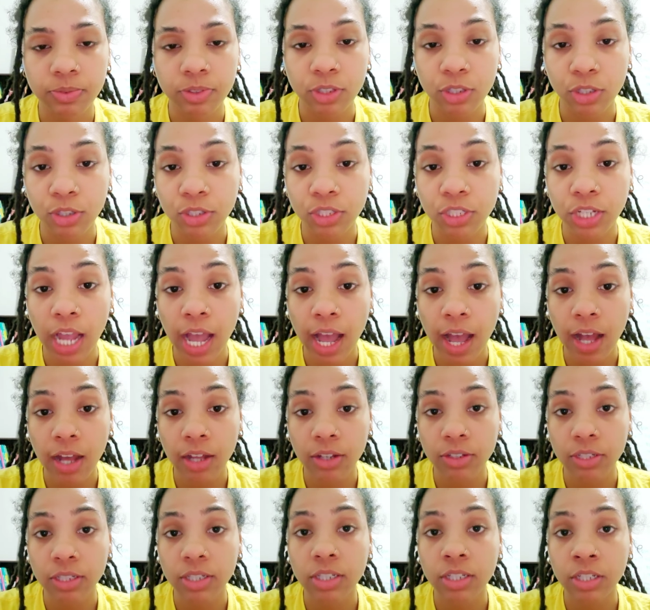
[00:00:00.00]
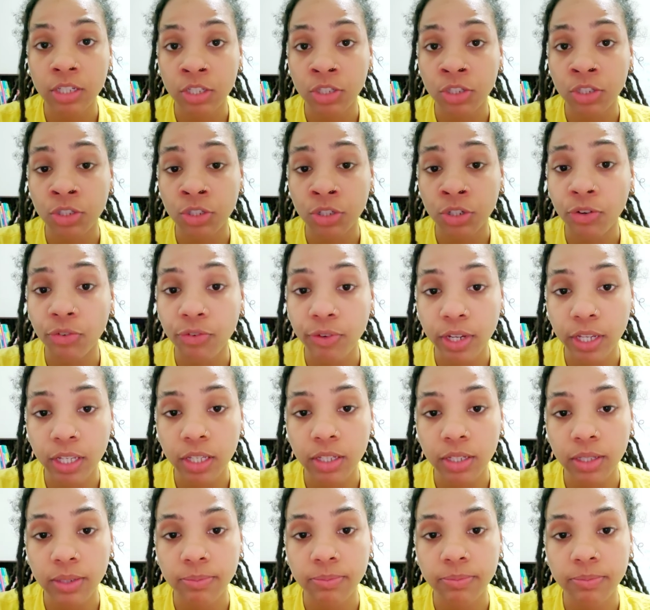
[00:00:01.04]
Your child is your
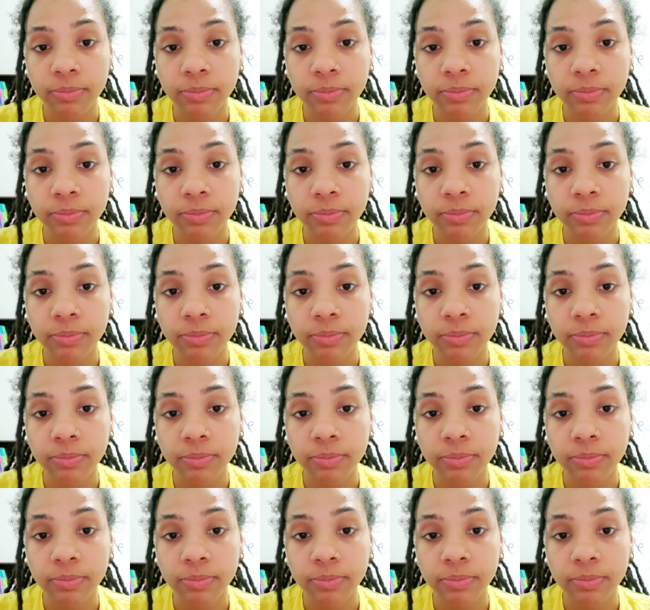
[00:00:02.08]
curriculum.